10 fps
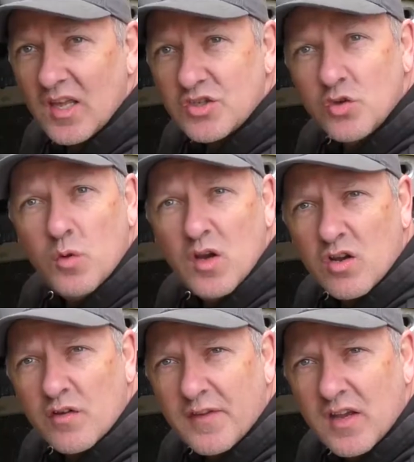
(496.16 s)
It should
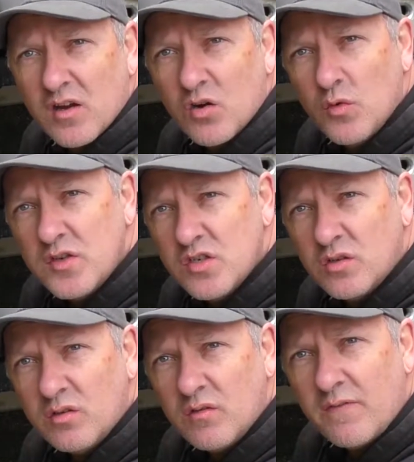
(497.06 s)
work off our
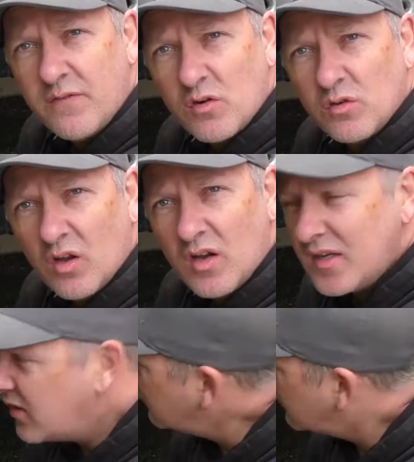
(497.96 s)
original fog
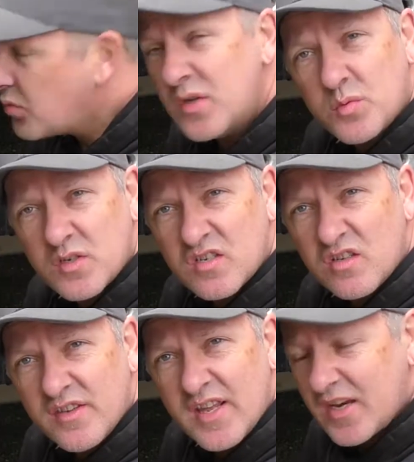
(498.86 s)
light switch, which is
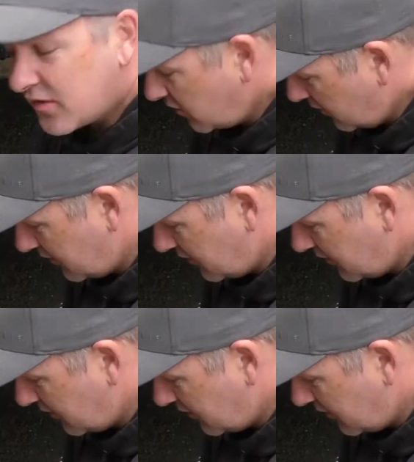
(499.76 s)
on the dash.